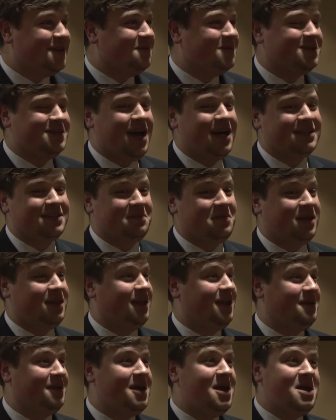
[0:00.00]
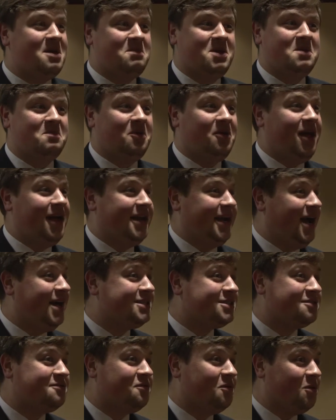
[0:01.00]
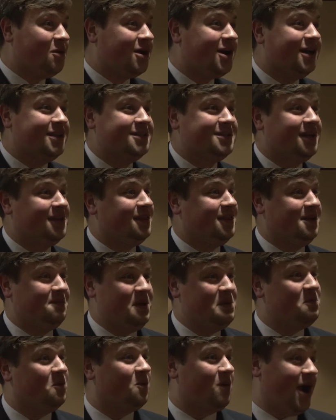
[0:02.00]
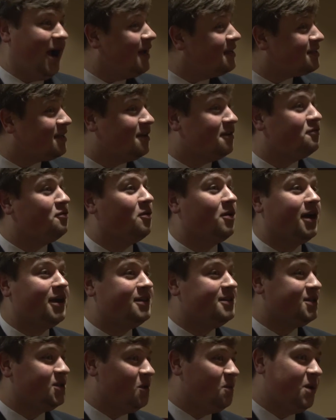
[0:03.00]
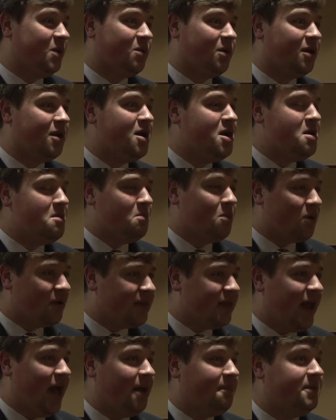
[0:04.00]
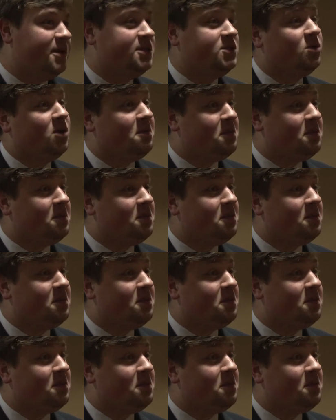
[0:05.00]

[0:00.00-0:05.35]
It was not something that people had asked for, and suddenly people were asking for it, and so we were more than happy to